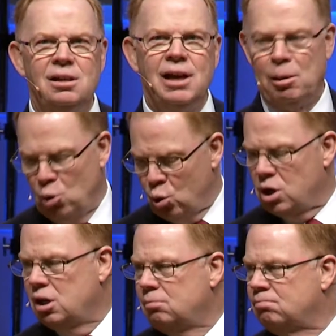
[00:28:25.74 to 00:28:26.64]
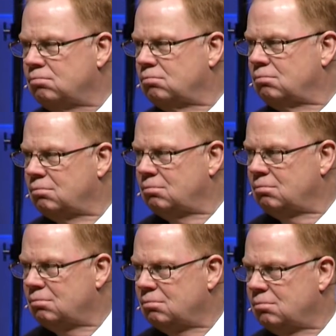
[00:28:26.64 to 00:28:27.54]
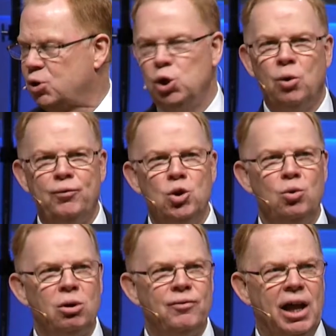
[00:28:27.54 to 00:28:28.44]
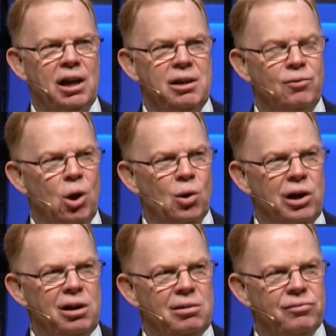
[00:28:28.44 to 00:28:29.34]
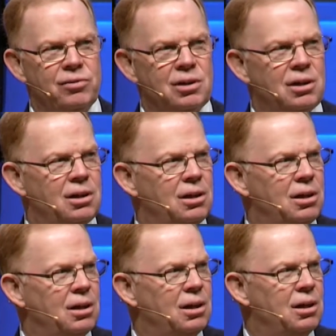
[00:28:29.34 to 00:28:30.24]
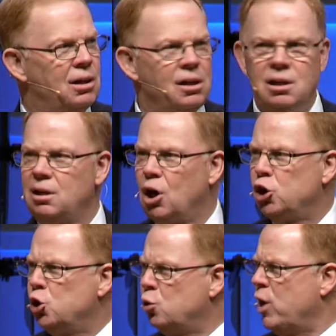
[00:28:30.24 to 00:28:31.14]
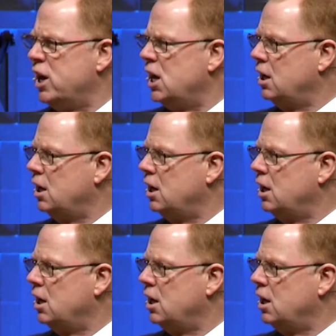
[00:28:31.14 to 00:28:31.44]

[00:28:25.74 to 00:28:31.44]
I'm going to come to your funeral if I live long enough. Are you ready?